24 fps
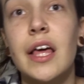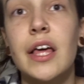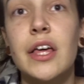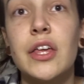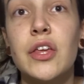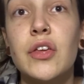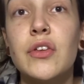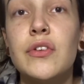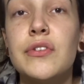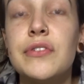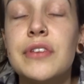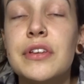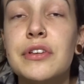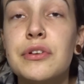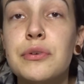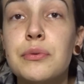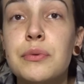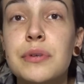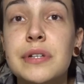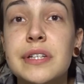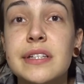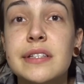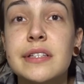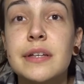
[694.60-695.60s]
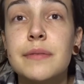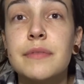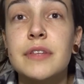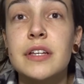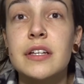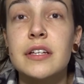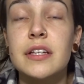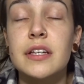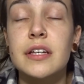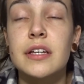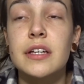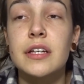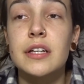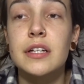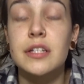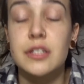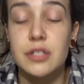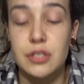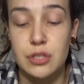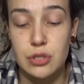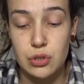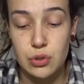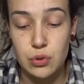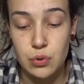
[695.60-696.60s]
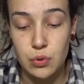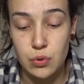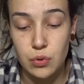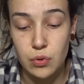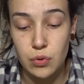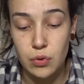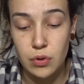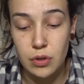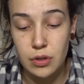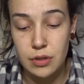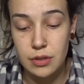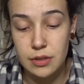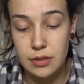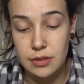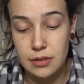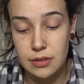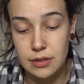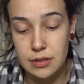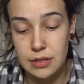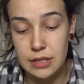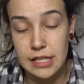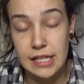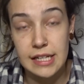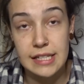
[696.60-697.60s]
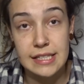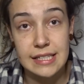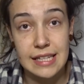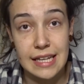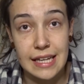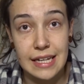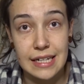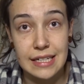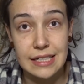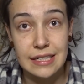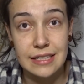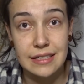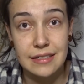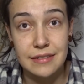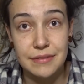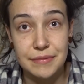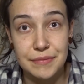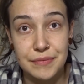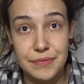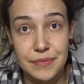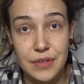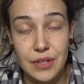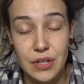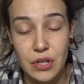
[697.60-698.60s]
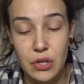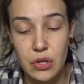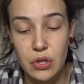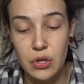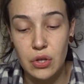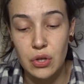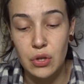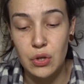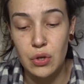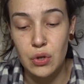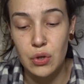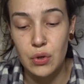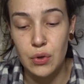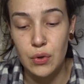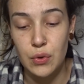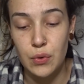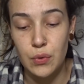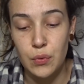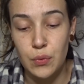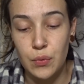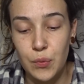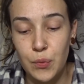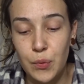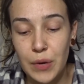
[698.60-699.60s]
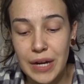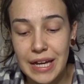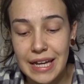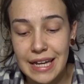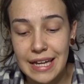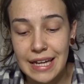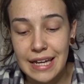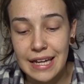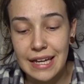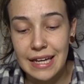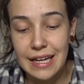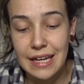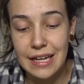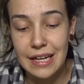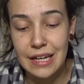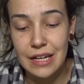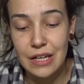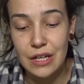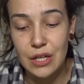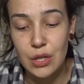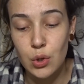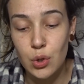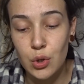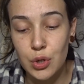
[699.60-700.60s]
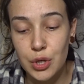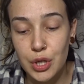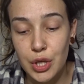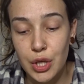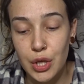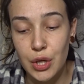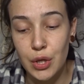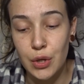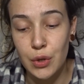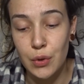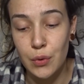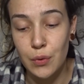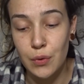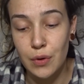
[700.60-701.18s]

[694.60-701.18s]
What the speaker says: you wanted something to store things in. We got you